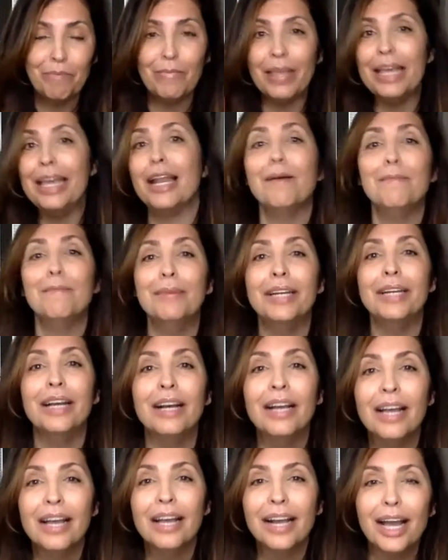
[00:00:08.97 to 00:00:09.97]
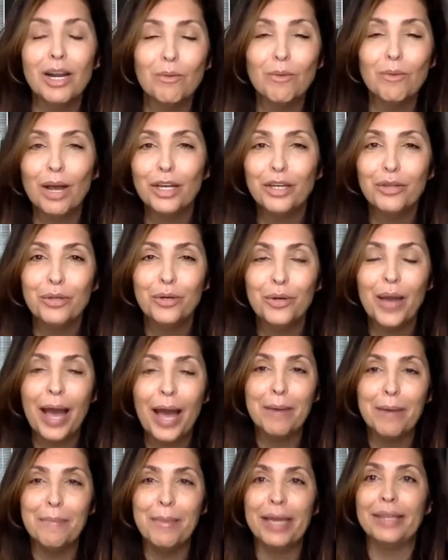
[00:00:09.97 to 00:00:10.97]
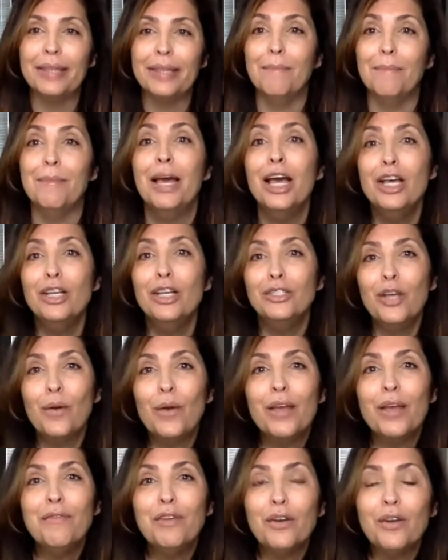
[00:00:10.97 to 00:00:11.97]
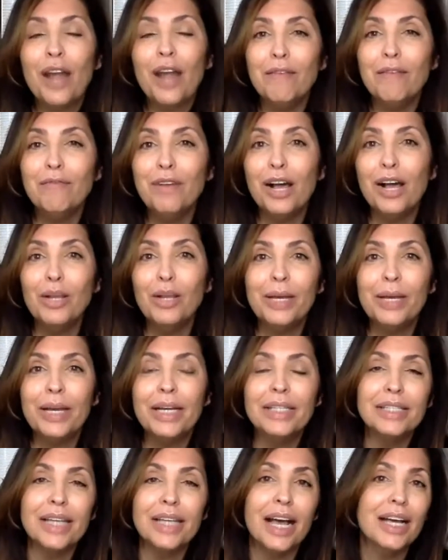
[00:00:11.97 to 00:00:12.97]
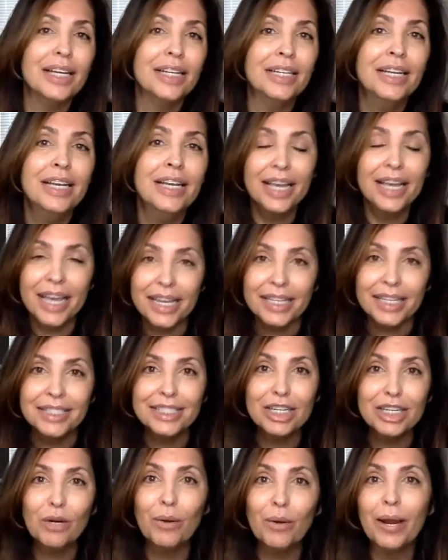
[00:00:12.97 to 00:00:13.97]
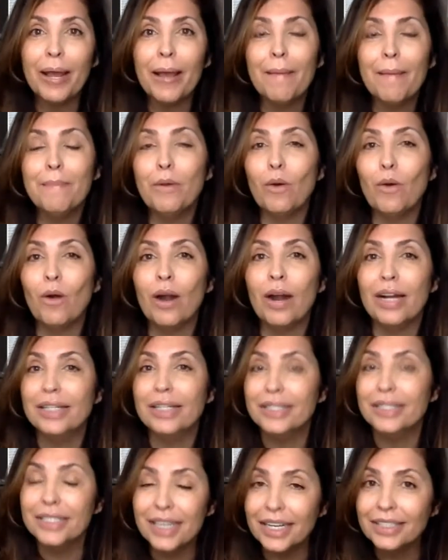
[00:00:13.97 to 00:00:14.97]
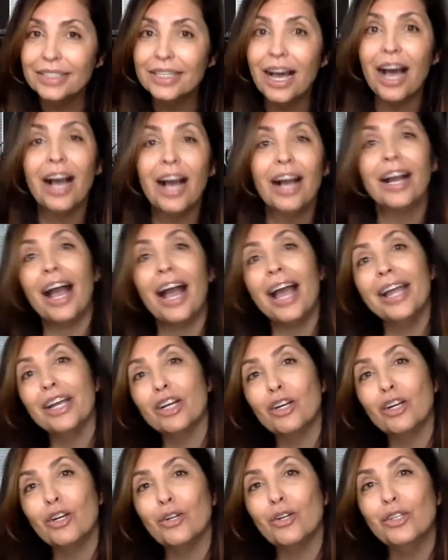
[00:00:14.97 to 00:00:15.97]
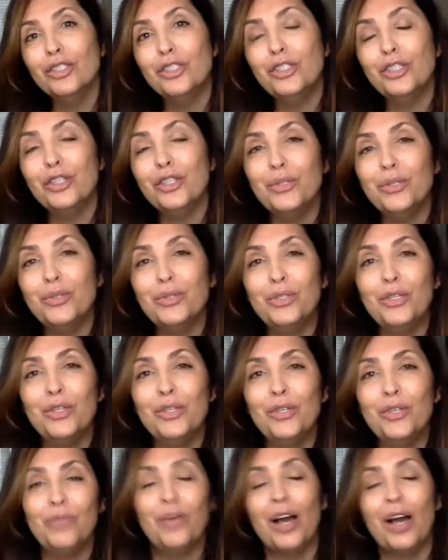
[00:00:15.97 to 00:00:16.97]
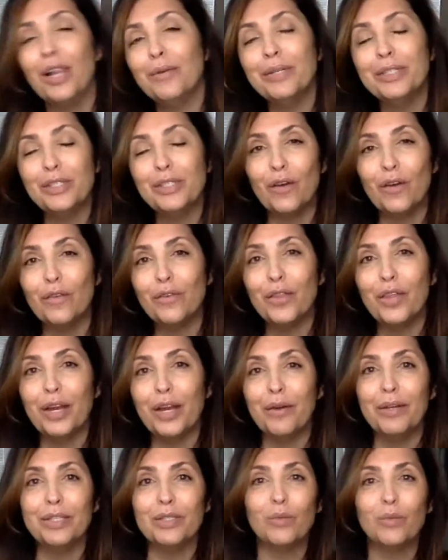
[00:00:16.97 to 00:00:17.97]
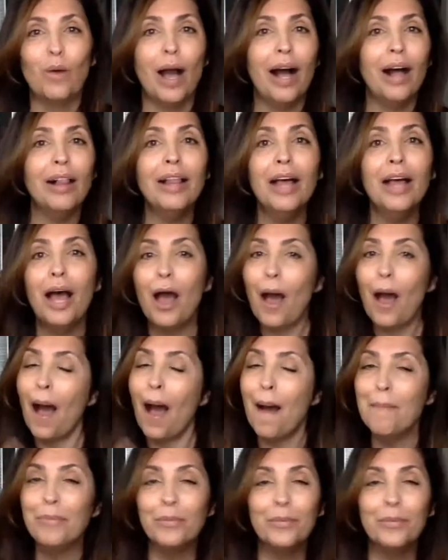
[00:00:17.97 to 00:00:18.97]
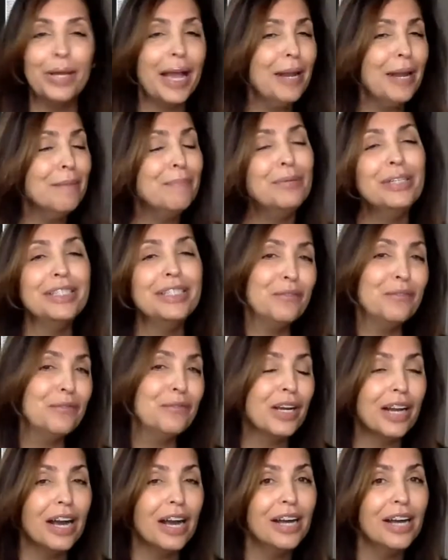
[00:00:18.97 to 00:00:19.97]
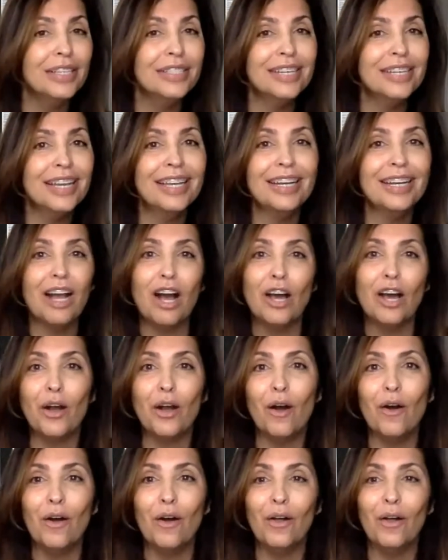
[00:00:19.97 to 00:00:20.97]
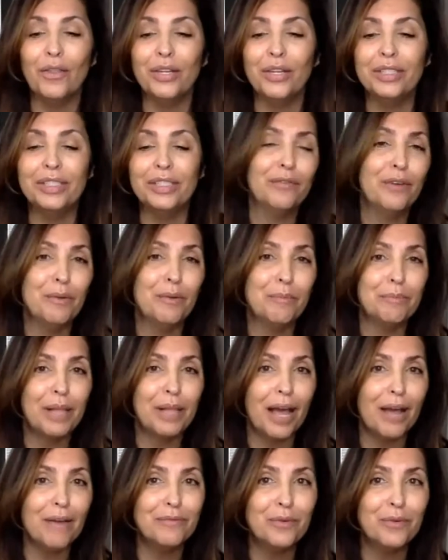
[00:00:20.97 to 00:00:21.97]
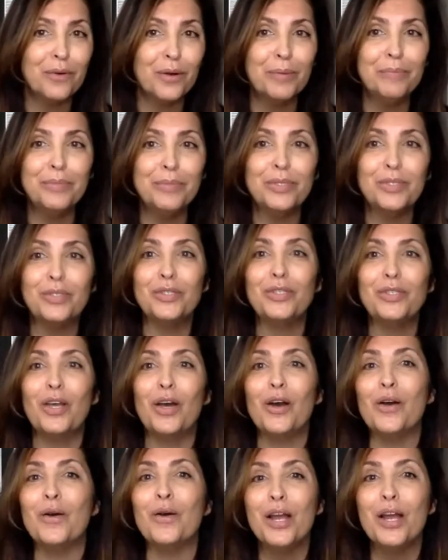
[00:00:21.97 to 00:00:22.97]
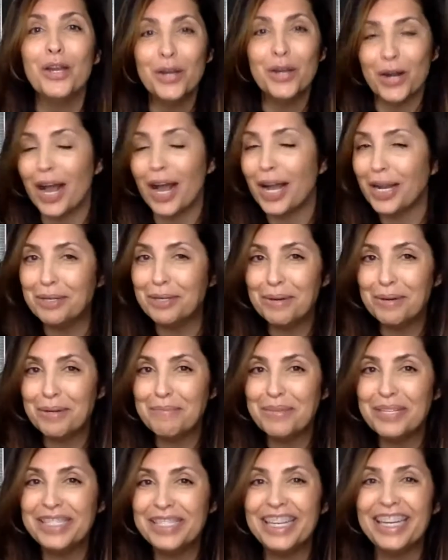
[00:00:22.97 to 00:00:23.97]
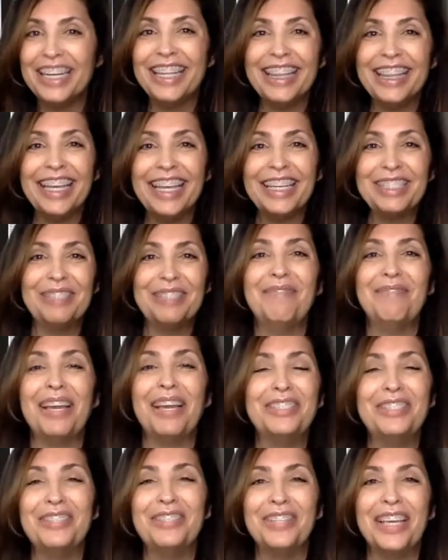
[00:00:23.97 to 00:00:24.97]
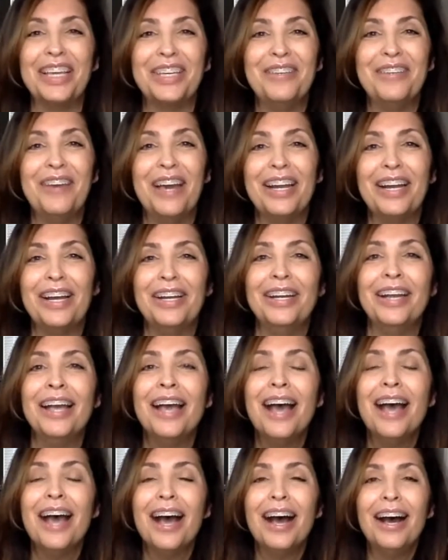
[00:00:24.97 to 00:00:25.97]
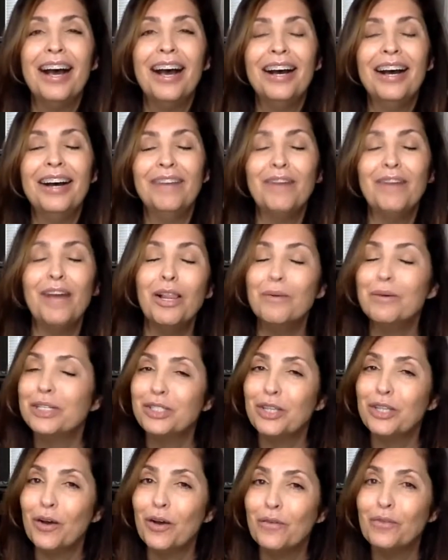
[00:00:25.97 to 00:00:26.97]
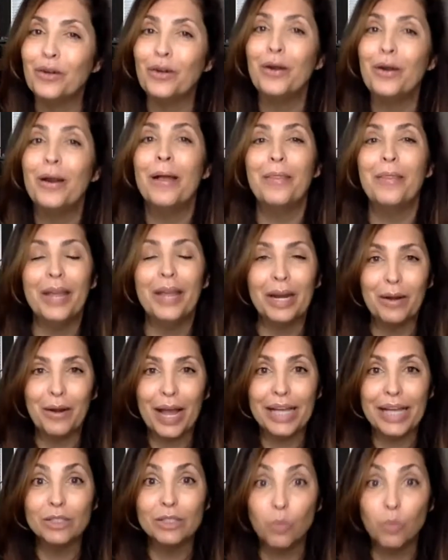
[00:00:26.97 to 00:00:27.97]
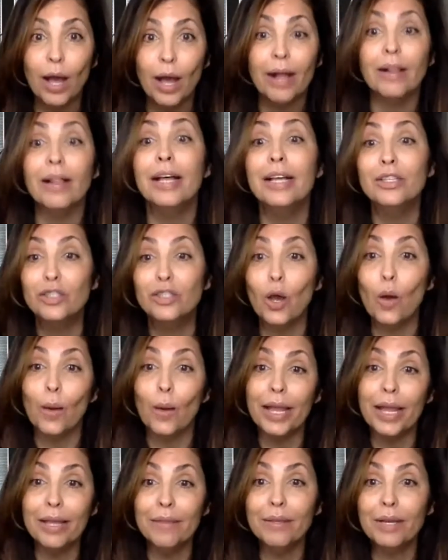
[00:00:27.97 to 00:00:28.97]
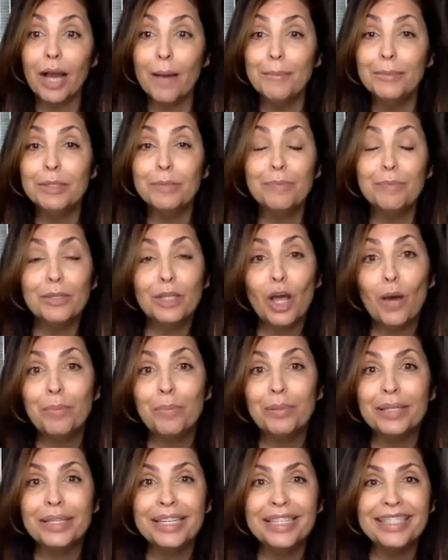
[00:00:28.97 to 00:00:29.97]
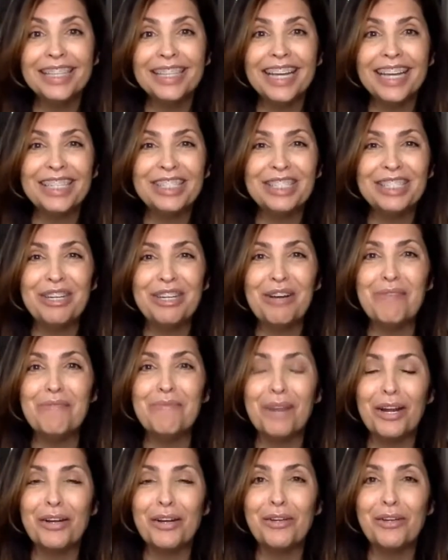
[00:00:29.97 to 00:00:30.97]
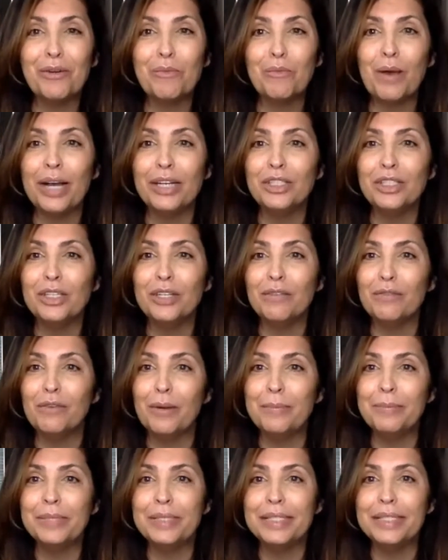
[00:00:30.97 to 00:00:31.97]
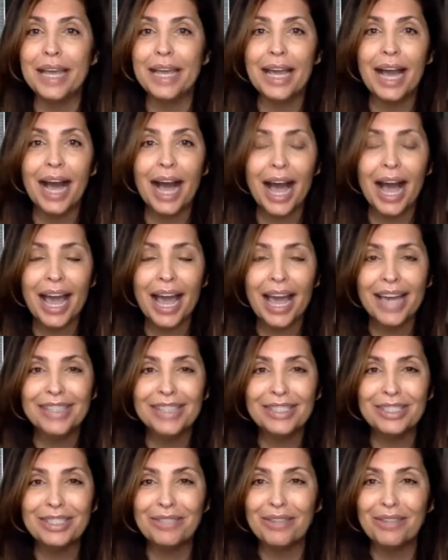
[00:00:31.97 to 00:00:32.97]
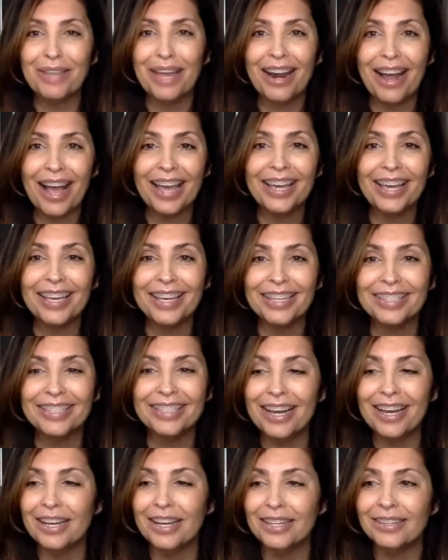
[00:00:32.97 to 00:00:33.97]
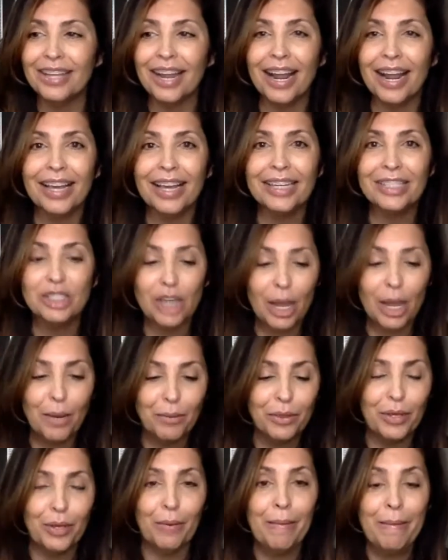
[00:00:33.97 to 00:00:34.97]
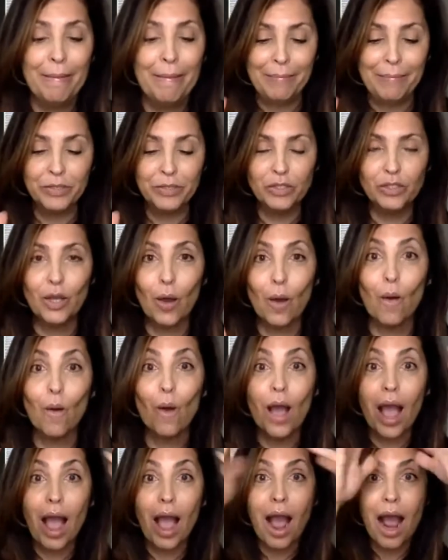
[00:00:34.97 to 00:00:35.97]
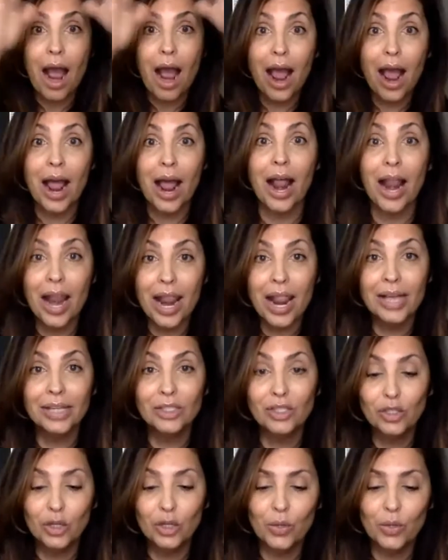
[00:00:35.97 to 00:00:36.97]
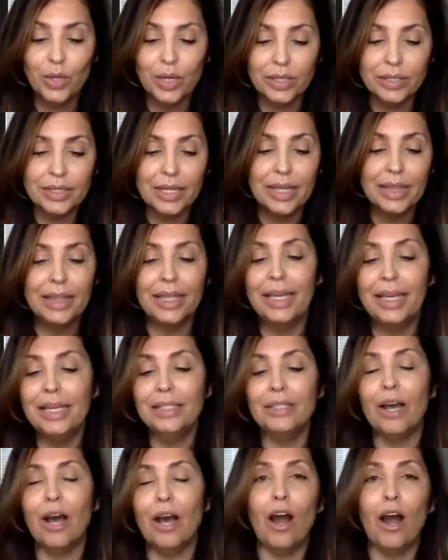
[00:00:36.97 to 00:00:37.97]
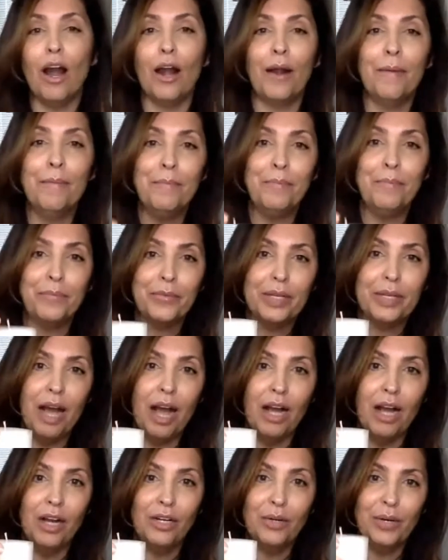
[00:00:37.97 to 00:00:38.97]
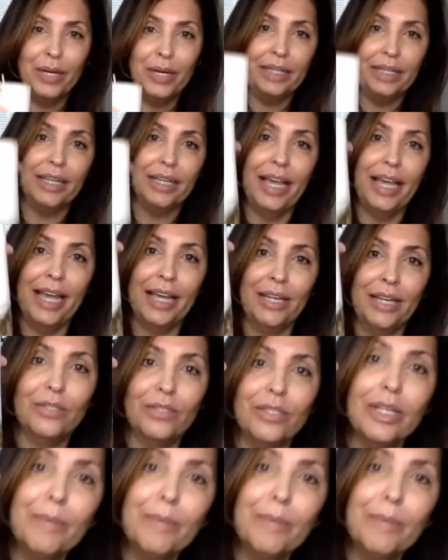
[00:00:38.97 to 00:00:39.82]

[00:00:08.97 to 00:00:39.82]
And I'm going to kind of walk you through how to make them. So if you're not following us on Instagram or on TikTok, I encourage you to follow us over there as well. We kind of put different content on all the different platforms, so you're not going to want to miss anything. So make sure that you head on, follow us over there as well. So in the comments below, please let us know where you're watching from. Say hi so that I can chat with you. So let's do this. These are concrete candles.